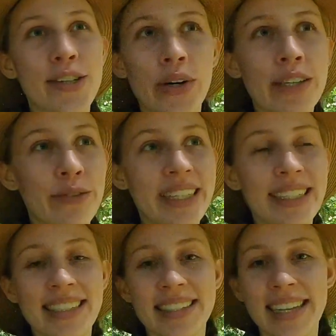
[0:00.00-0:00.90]

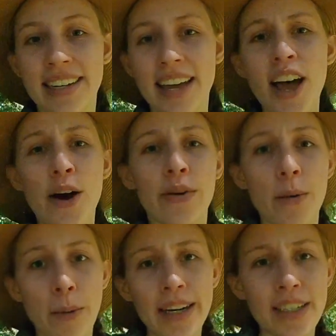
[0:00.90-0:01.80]
endorphins, and when
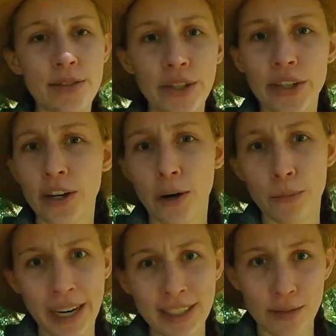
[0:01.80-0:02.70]
our bodies feel good, our
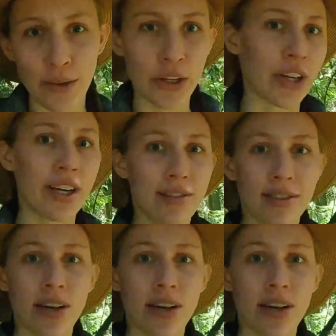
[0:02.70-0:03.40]
brains feel good.